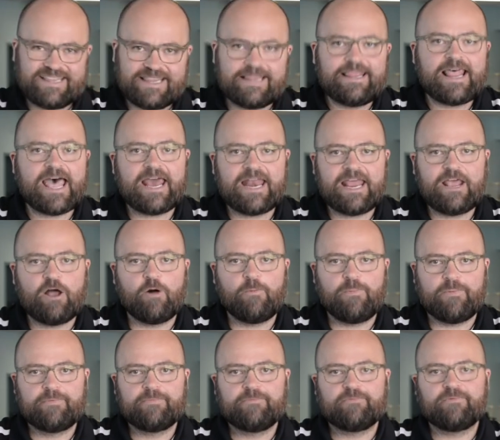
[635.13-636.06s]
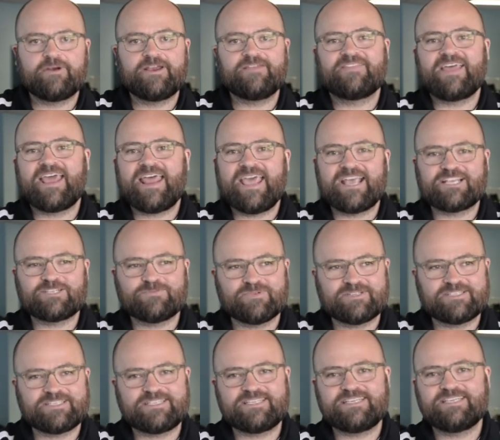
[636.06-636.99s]
that help, right? That
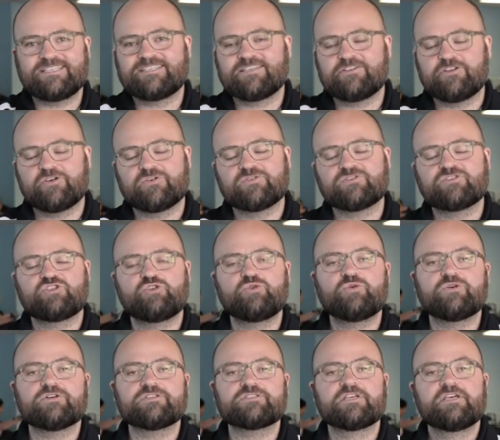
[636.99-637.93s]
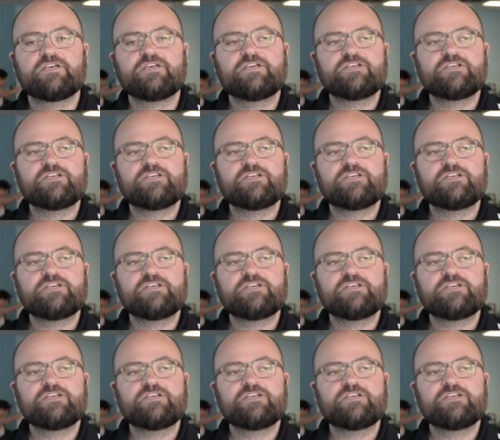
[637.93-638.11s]
expertise in those tools.